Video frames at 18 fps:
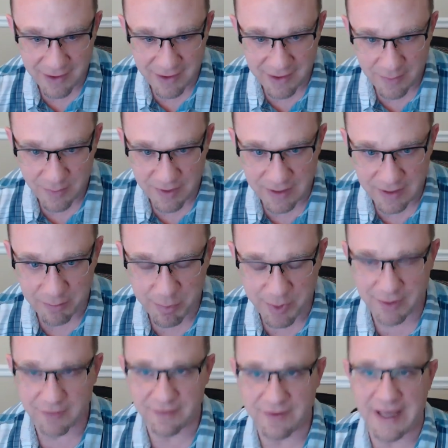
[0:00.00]
we can
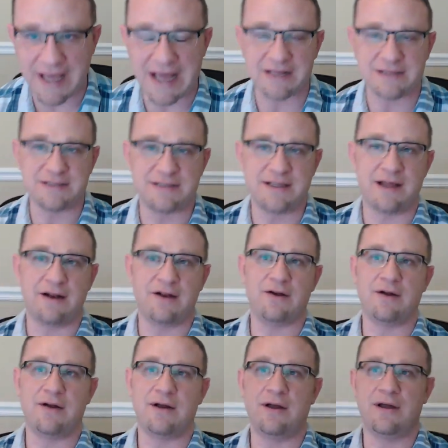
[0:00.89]
build ads that
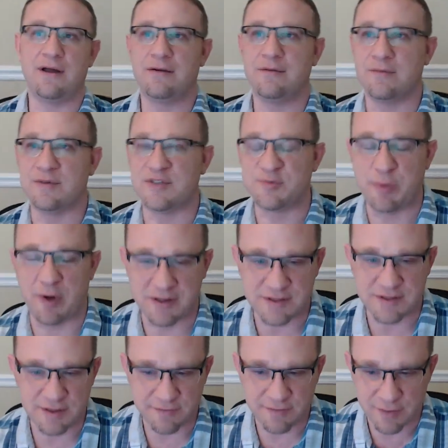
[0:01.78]
are
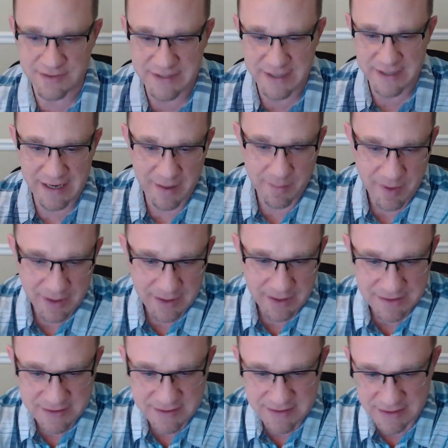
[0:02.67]
responsive or dynamic
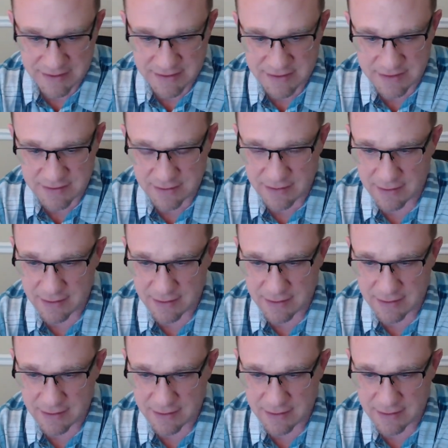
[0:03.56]
in a sense,